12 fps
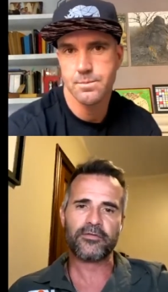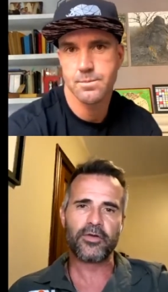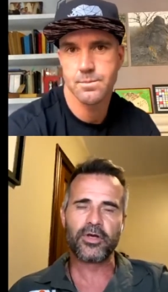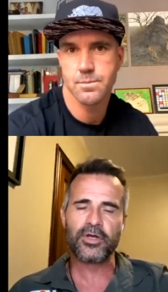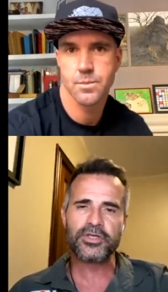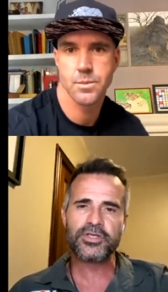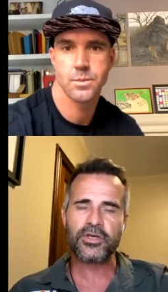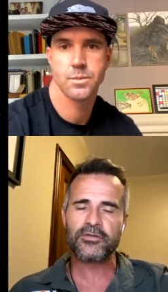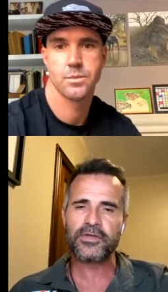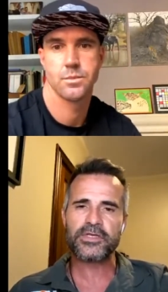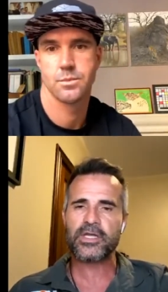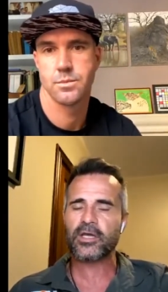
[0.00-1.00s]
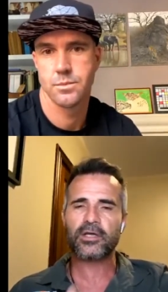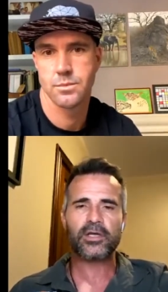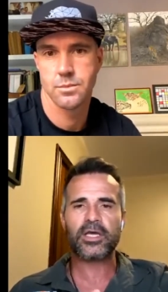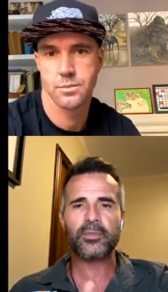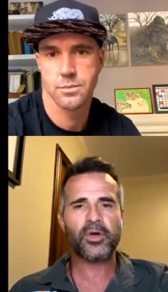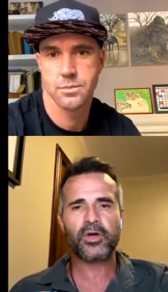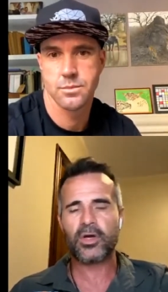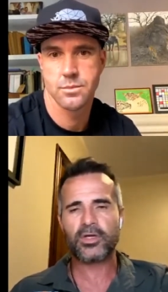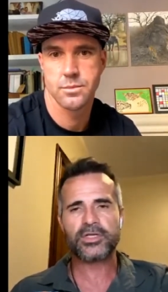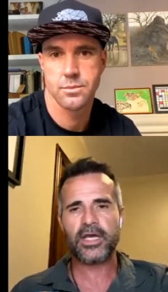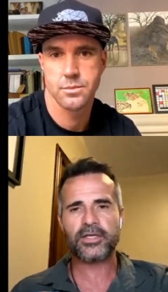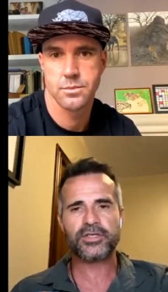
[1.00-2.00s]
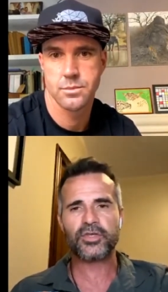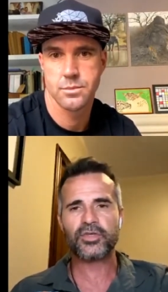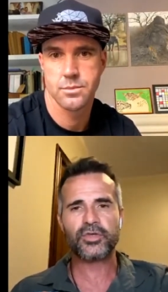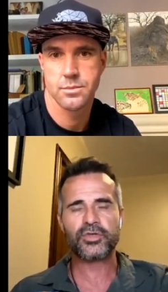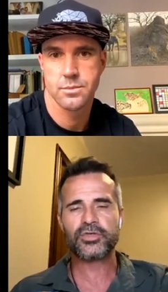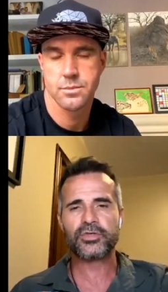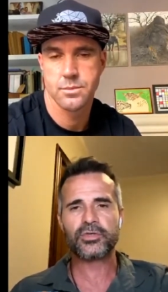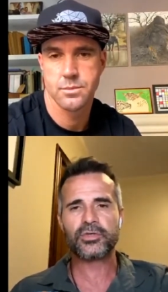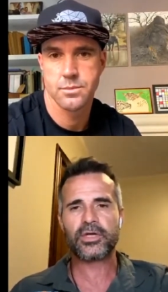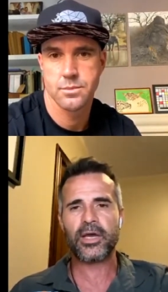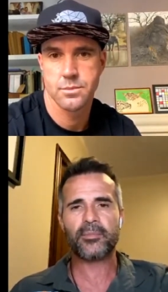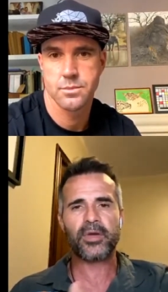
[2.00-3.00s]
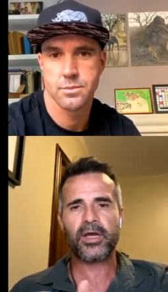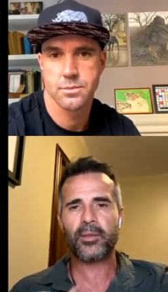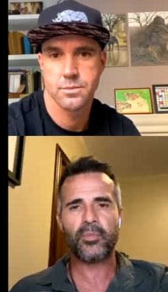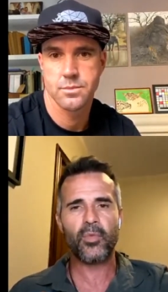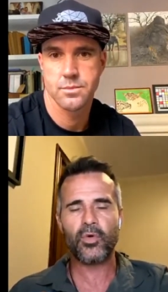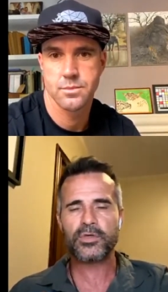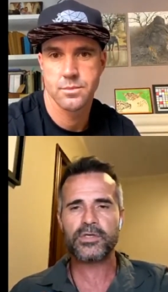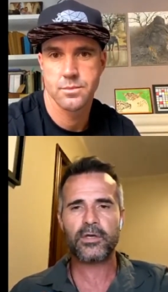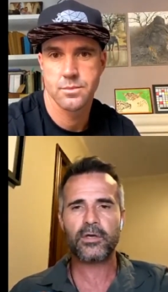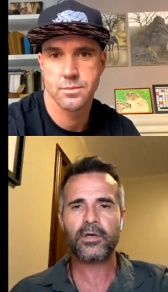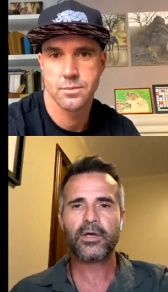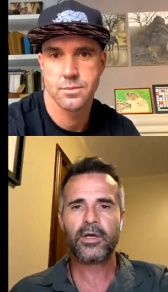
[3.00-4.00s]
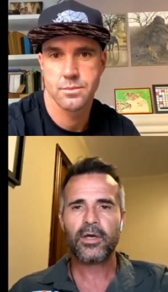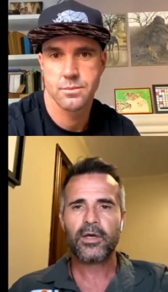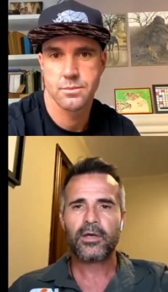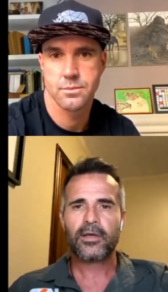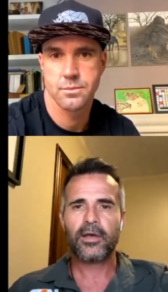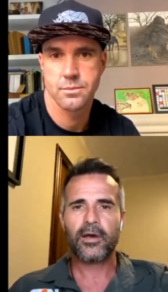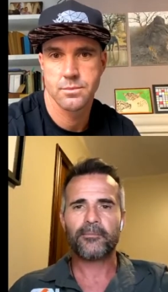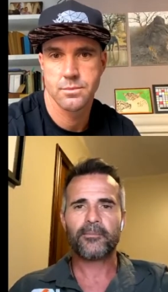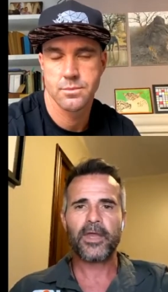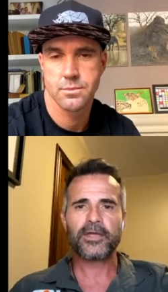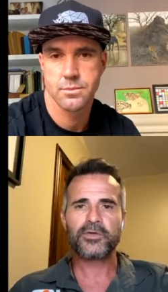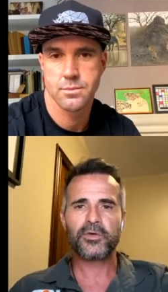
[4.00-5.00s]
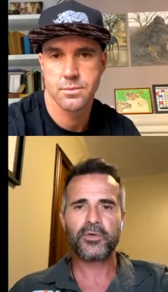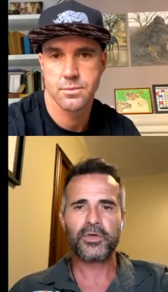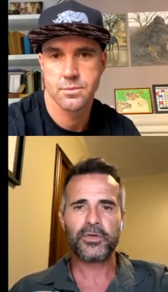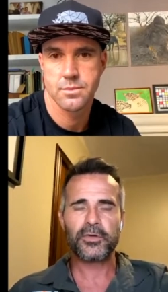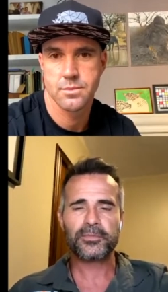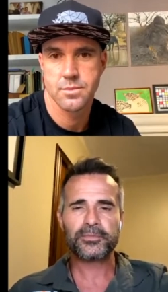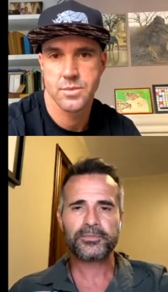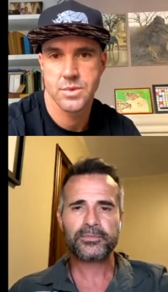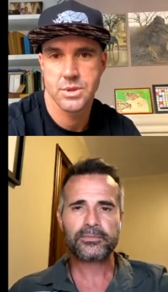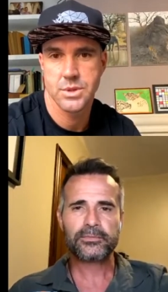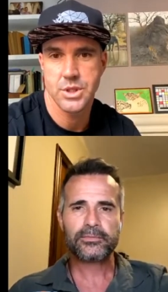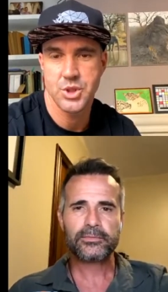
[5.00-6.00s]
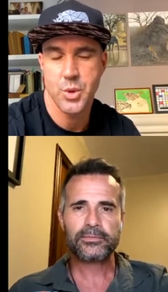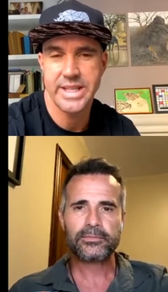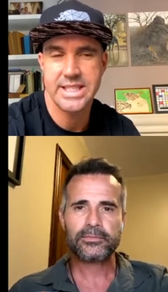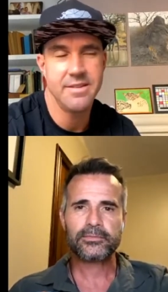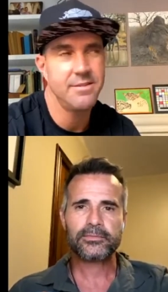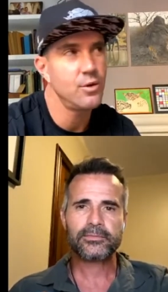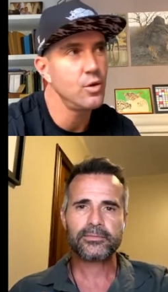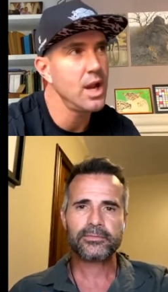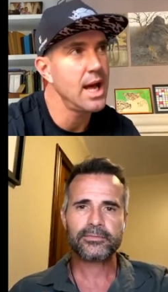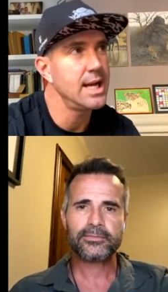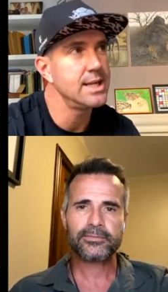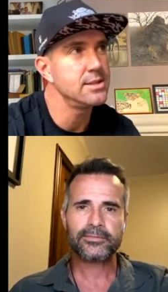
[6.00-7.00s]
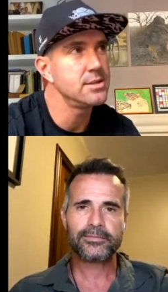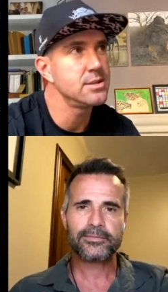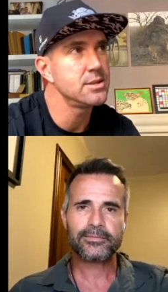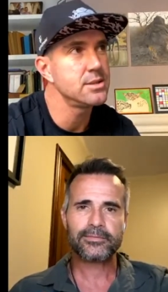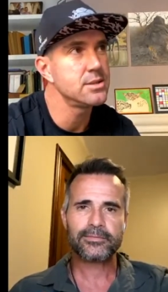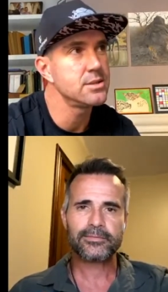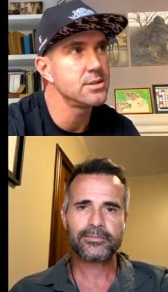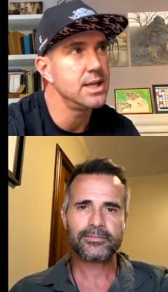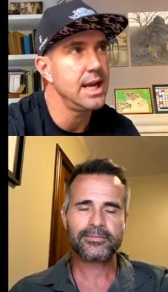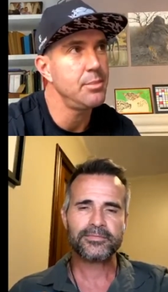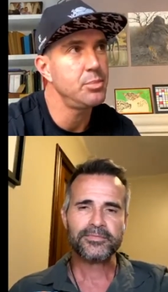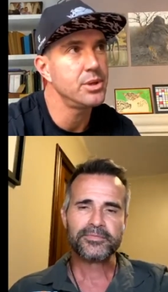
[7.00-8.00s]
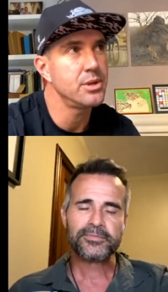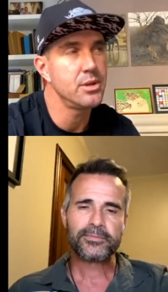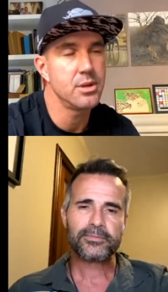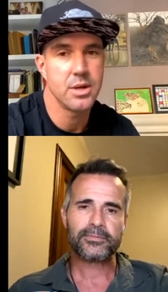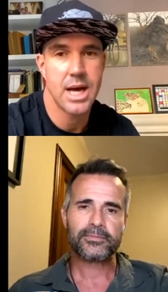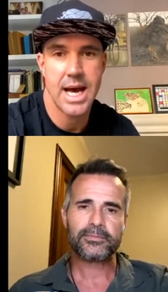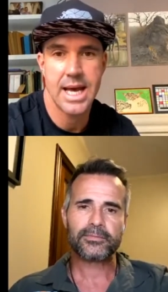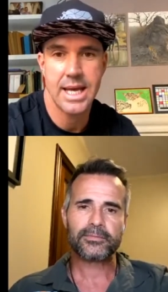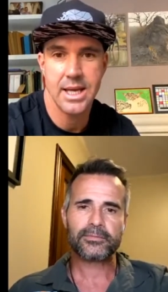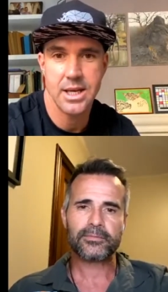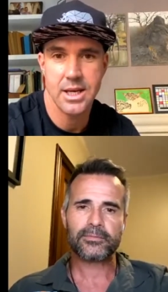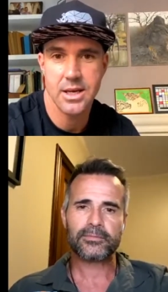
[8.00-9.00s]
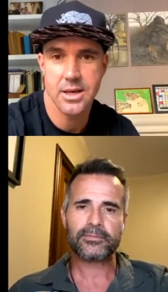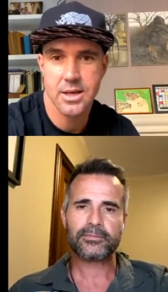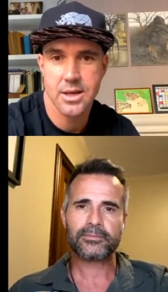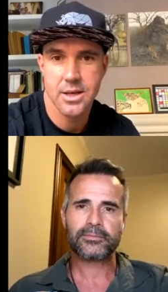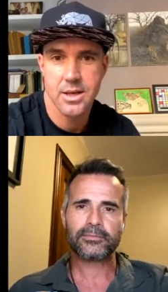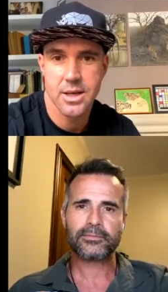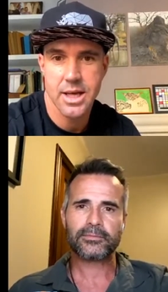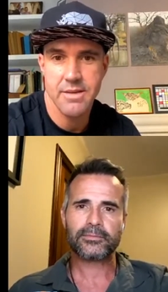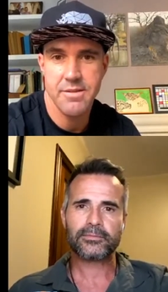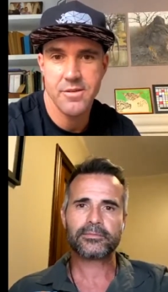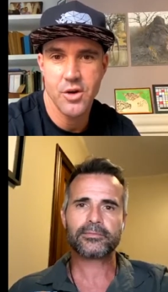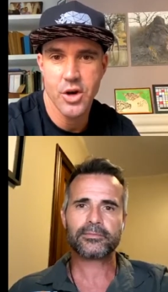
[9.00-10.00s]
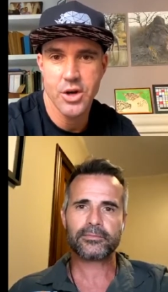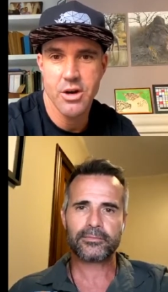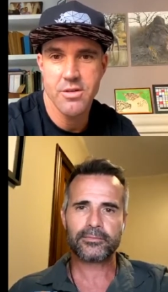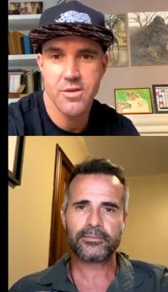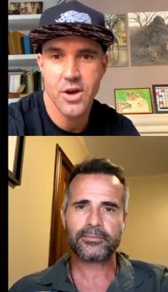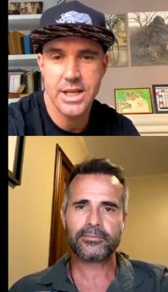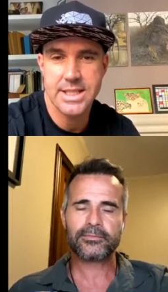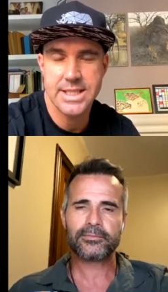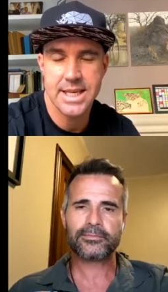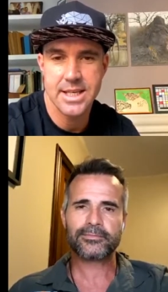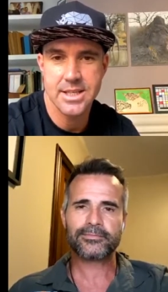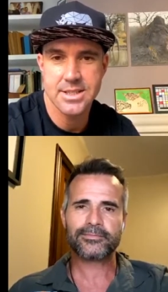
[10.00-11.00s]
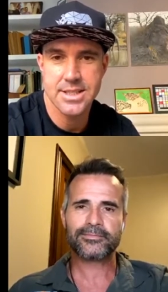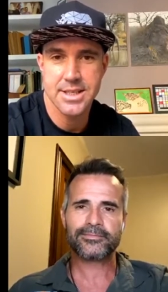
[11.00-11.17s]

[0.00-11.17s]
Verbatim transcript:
Speaker 1: a good service. They're going to keep on contacting you to come pick up more. So yeah, that's what we do
Speaker 2: the 24 lions, leopard, hyena. If you've got no volunteers,